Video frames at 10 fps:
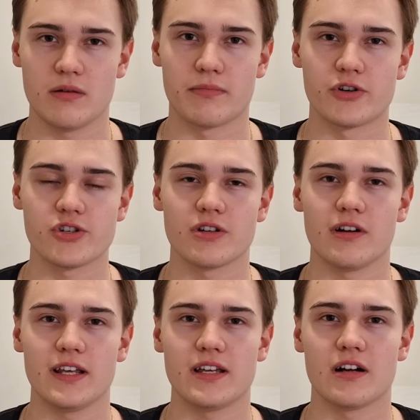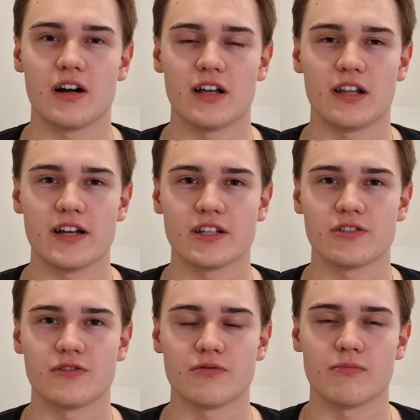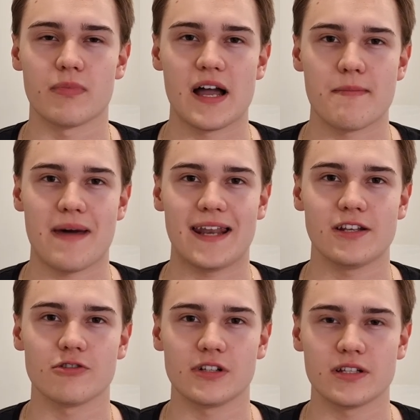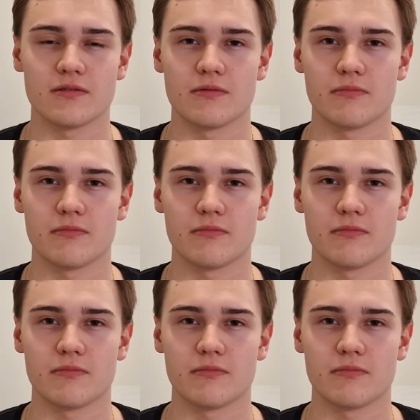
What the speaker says: Personally, I like to buy manually,